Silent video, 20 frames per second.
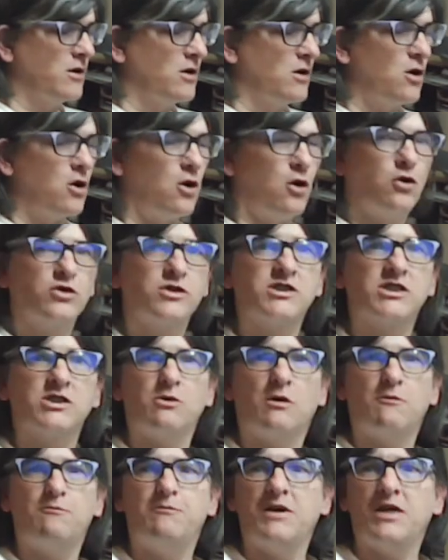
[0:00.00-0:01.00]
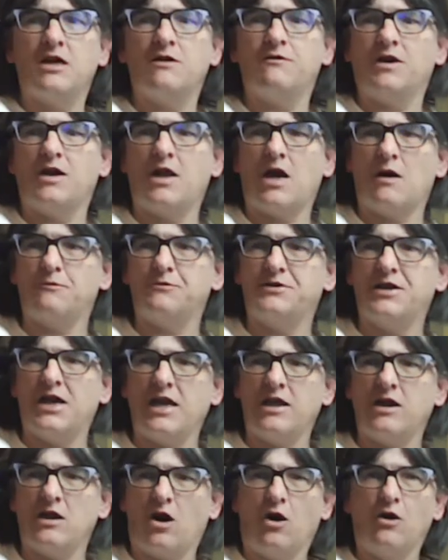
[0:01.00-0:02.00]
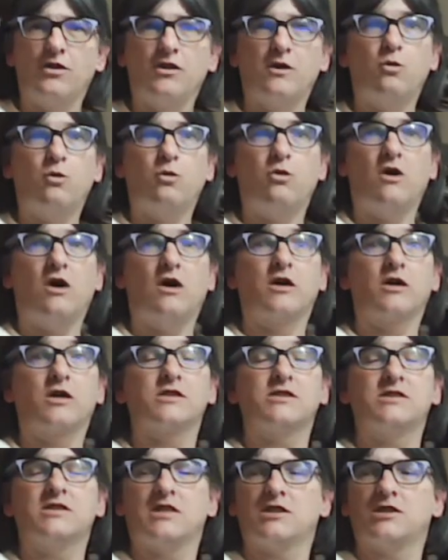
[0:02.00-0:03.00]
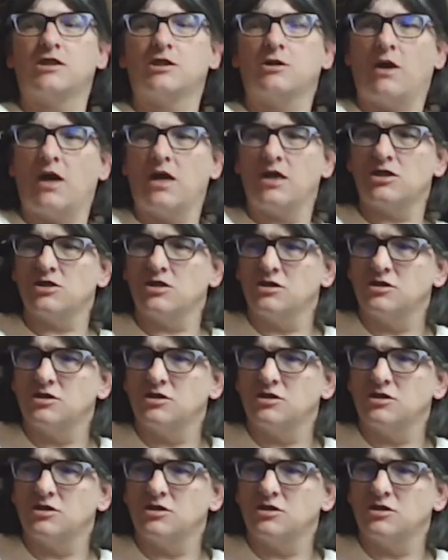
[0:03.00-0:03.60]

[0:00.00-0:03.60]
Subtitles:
Also a bit of an update on the work situation,